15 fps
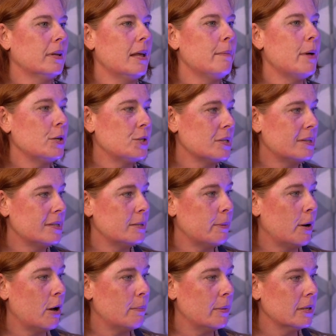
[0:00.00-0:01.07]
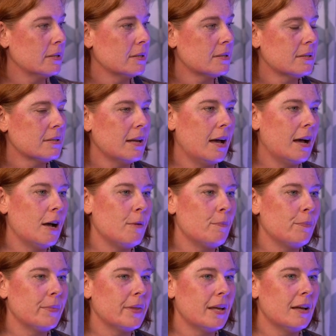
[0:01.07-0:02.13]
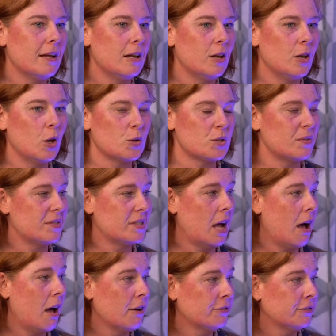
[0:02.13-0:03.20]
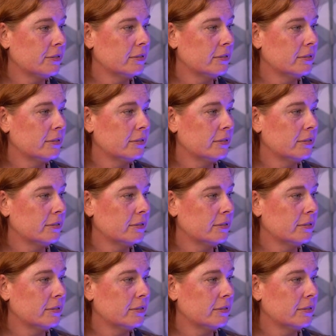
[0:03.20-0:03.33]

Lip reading: emergency department, lots of staff,